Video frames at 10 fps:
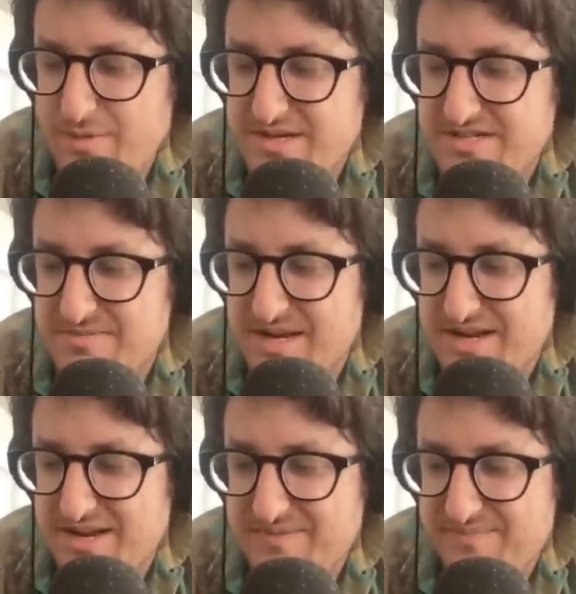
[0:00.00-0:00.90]
for the target
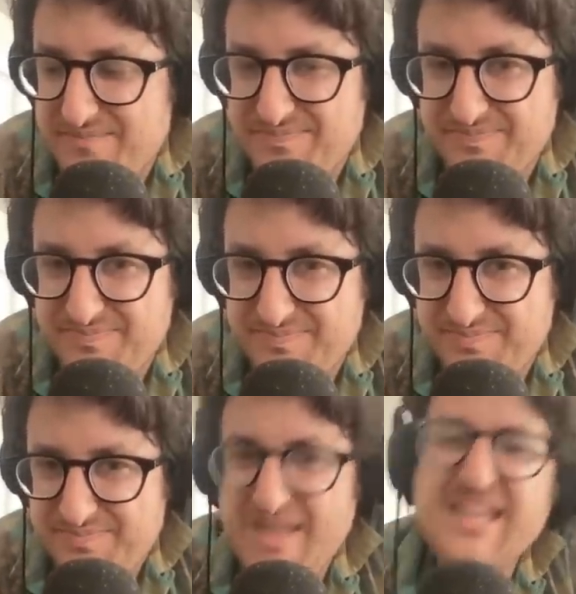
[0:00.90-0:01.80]
audience
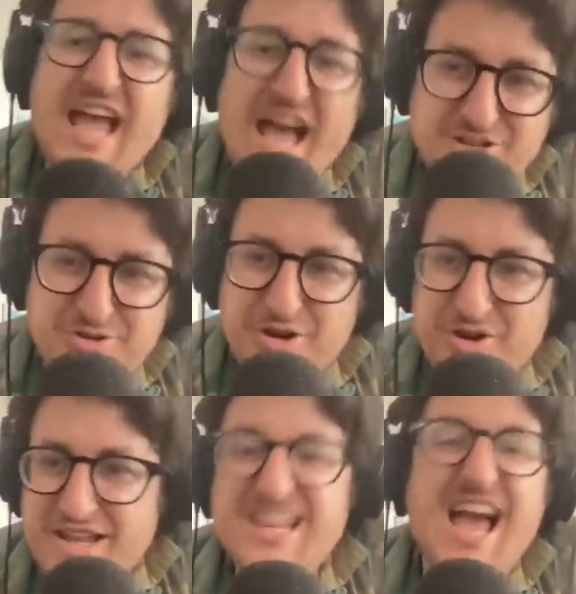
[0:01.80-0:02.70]
yeah
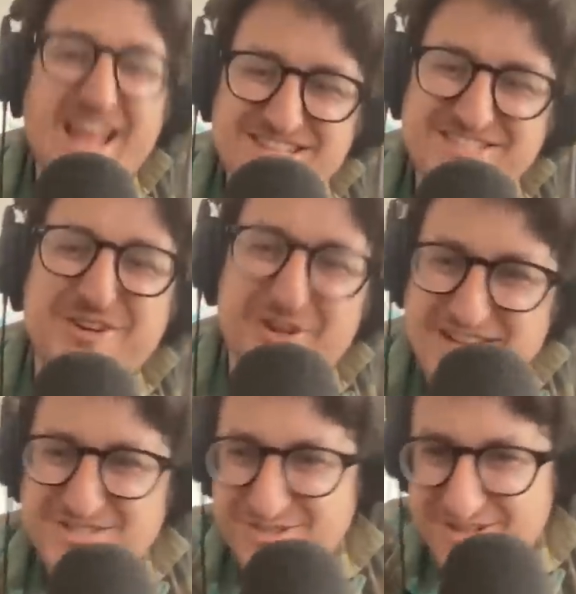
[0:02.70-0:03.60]
true it, yeah that's true
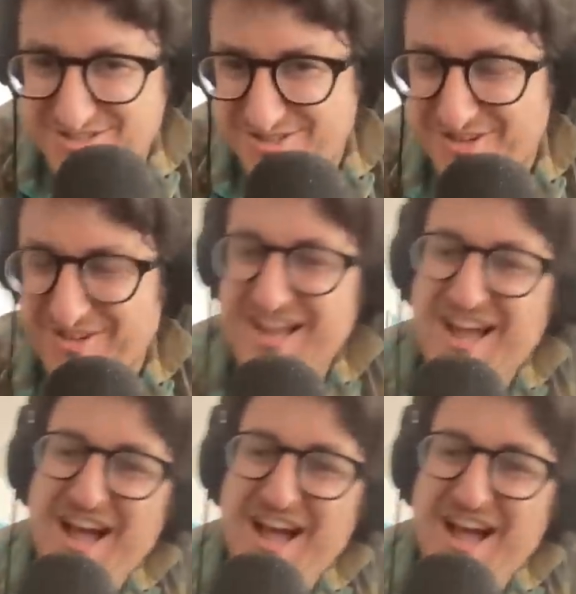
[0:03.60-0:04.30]
that's true that's true